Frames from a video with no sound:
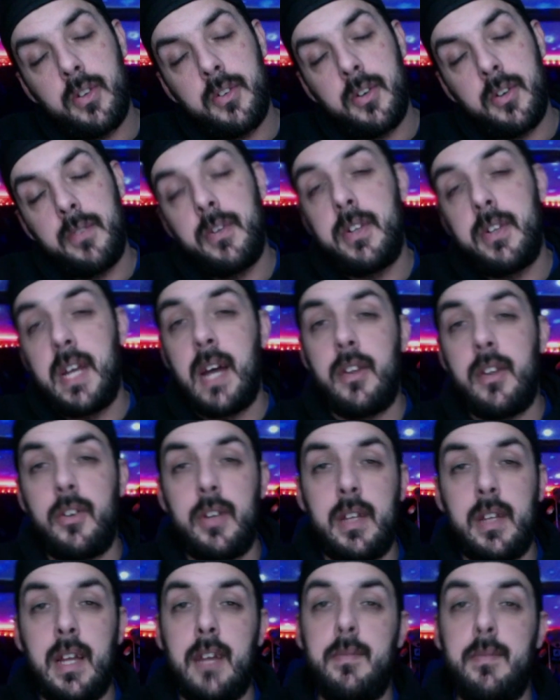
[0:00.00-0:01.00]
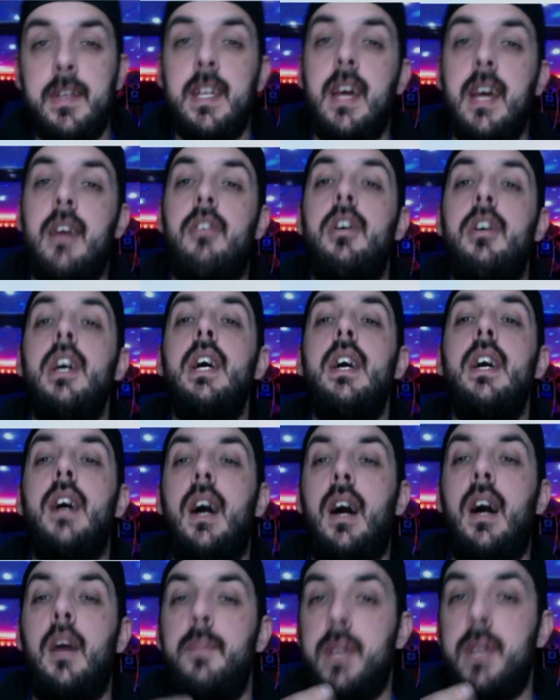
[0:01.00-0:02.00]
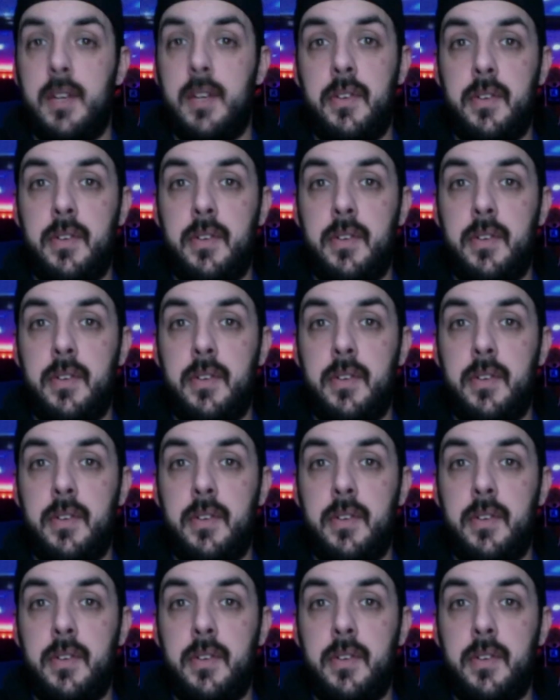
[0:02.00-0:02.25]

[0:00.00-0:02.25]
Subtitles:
So if you're downloading Liveme now because